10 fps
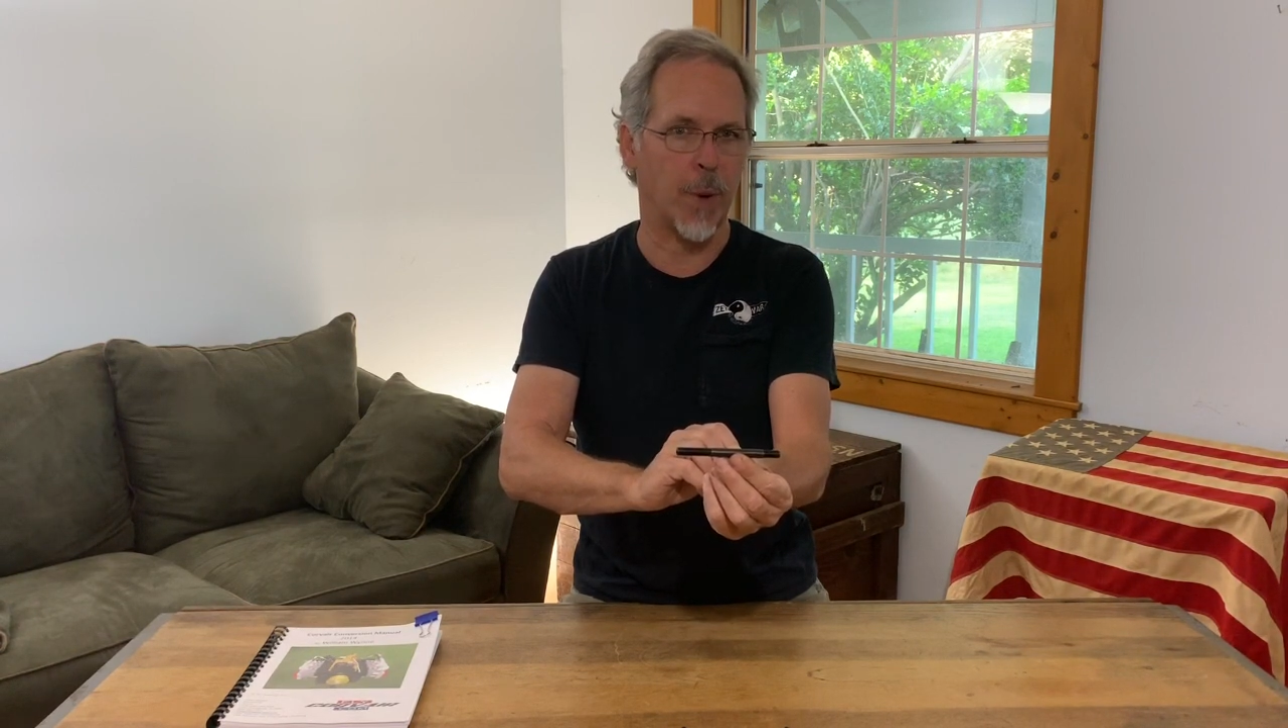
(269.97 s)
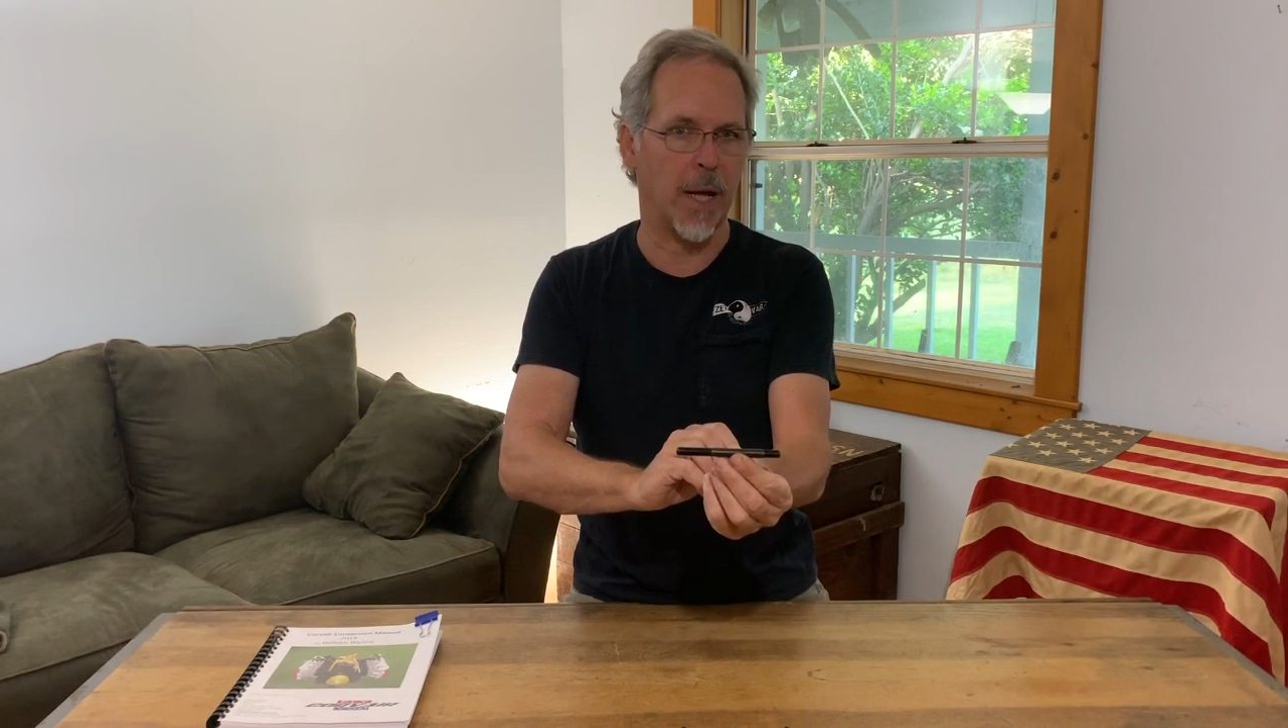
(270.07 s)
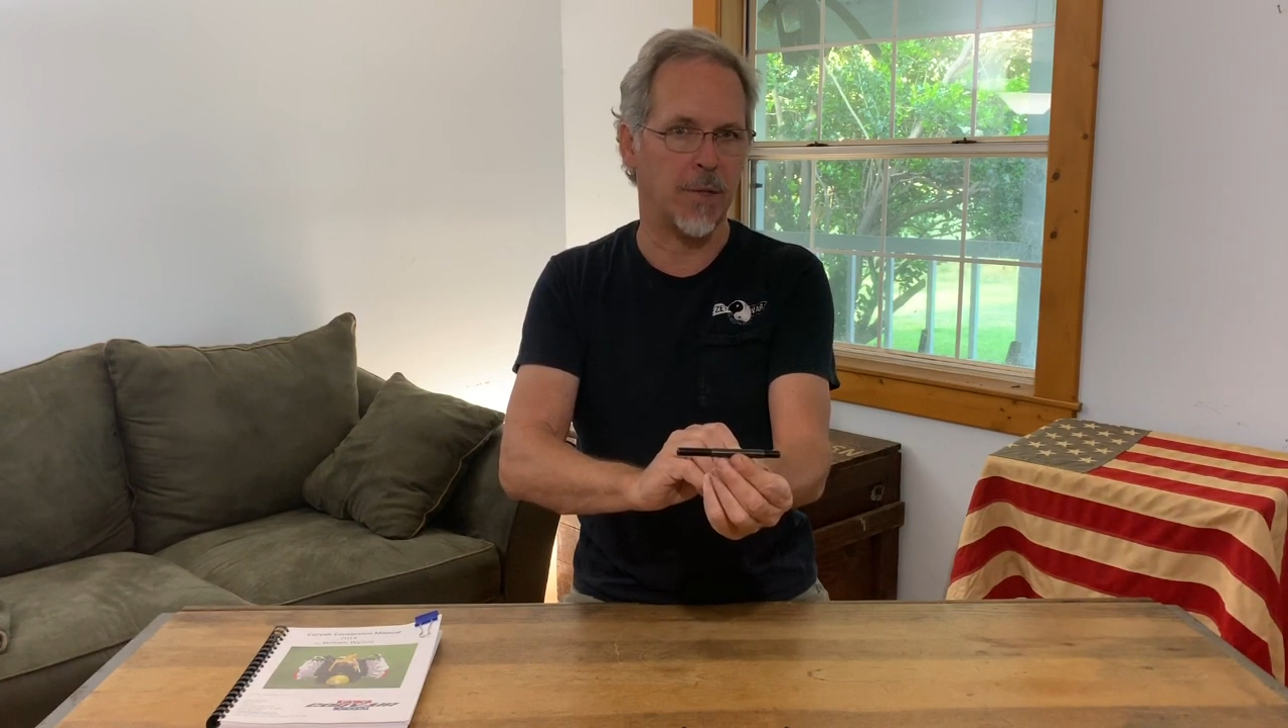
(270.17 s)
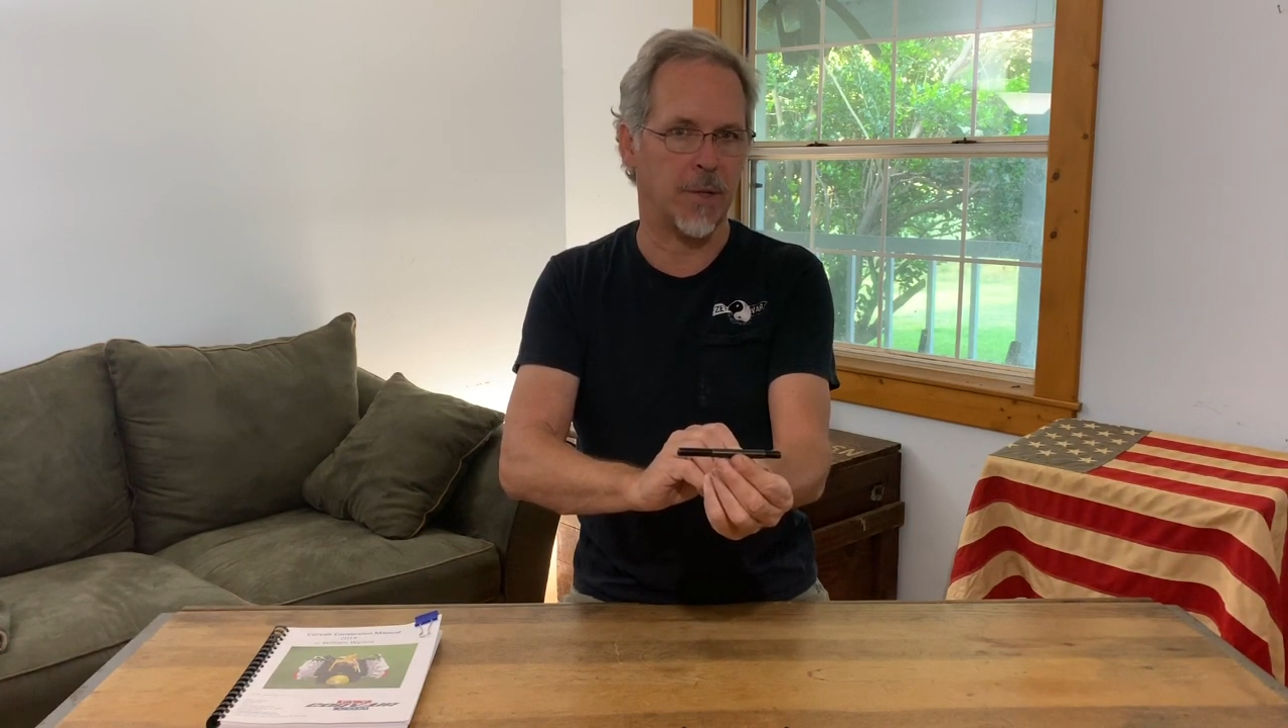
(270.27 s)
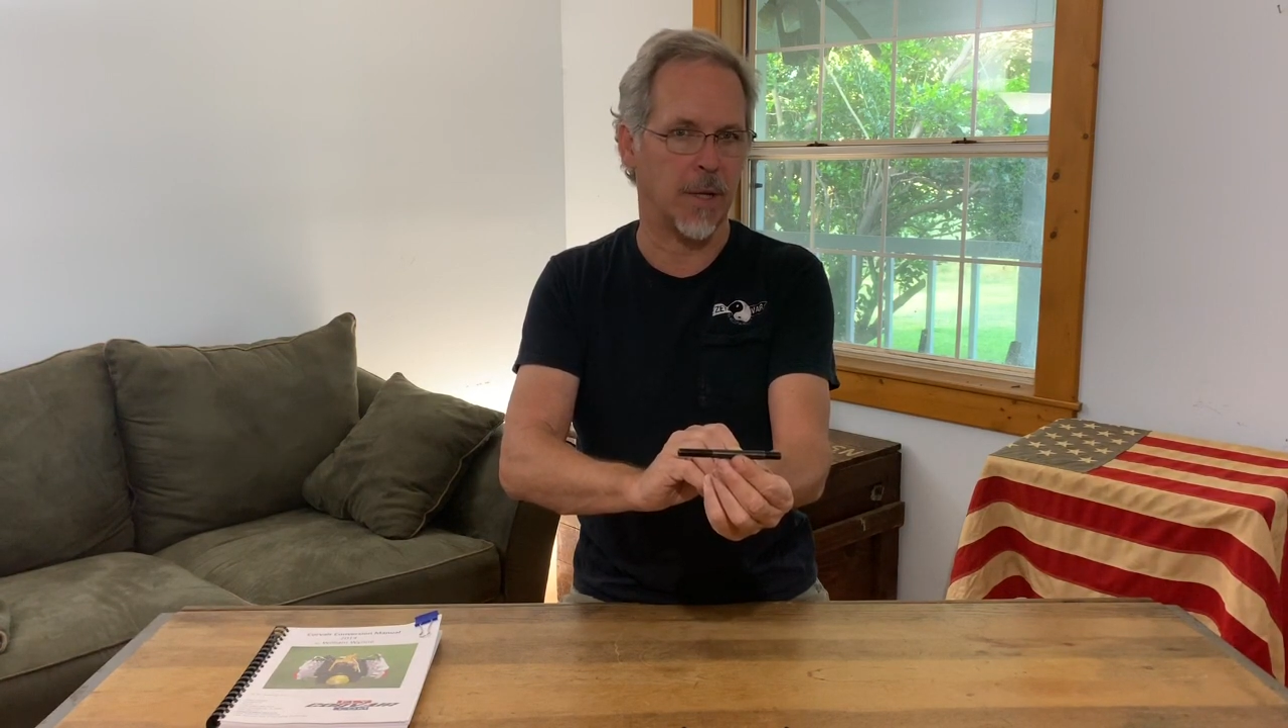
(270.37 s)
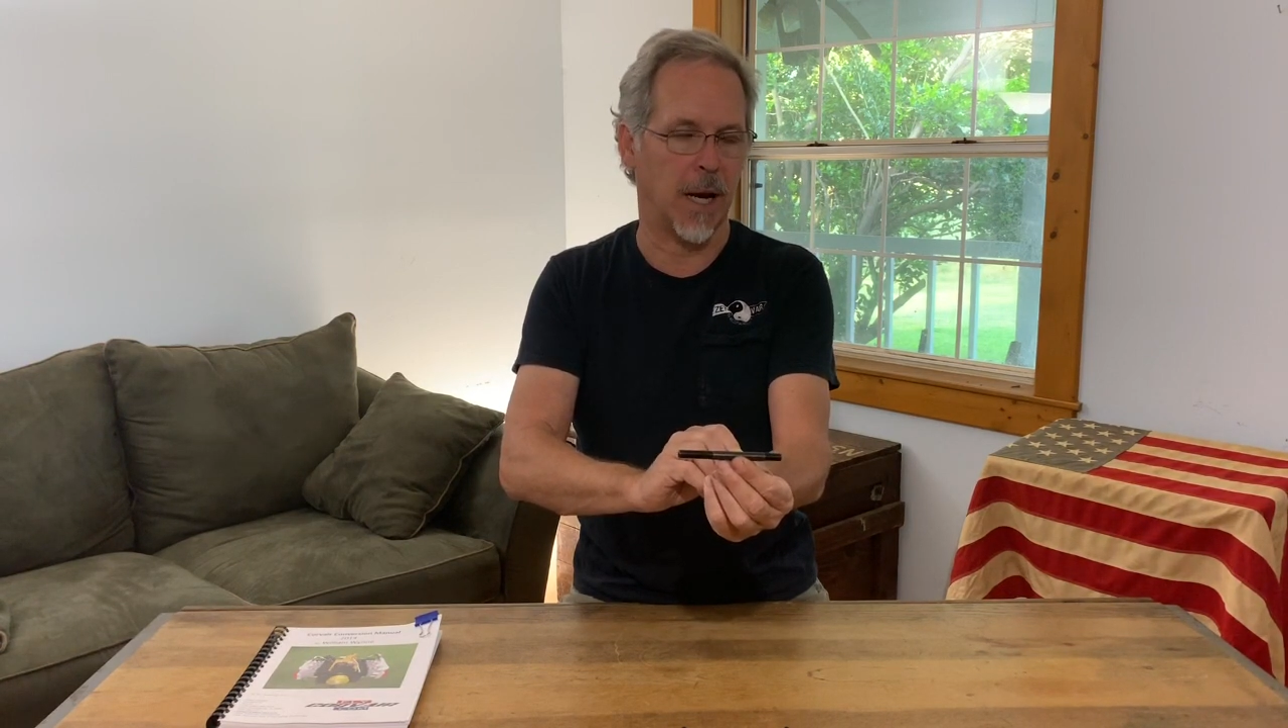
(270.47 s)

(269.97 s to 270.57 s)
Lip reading: threads